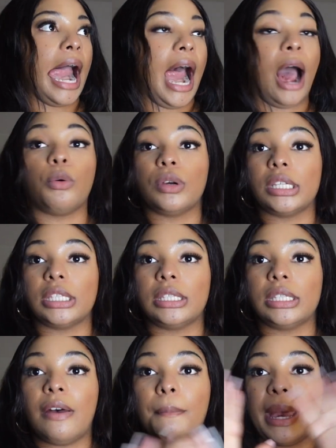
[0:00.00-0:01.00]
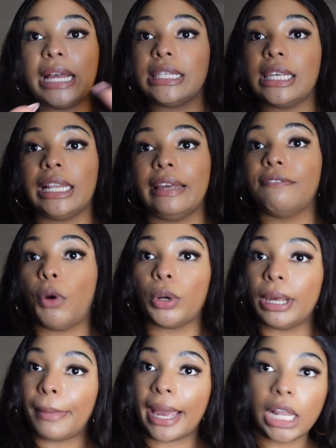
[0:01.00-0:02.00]
I was basically
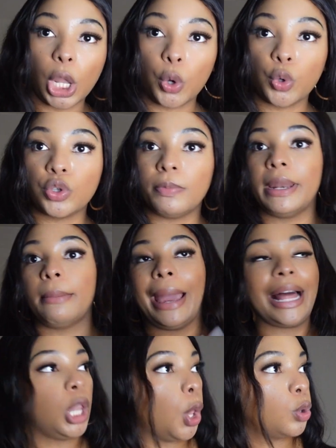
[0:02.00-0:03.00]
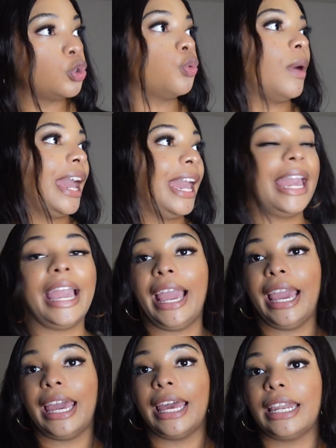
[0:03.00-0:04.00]
folding my clothes, putting my clothes away,
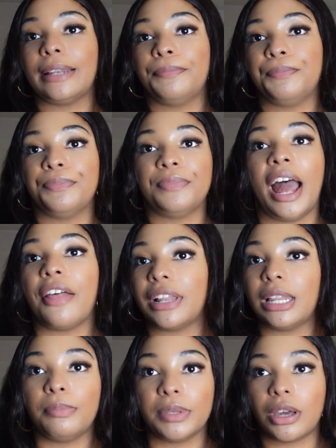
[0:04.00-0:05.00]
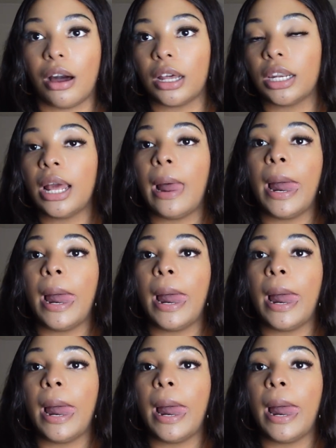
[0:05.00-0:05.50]
and now the clip is gone.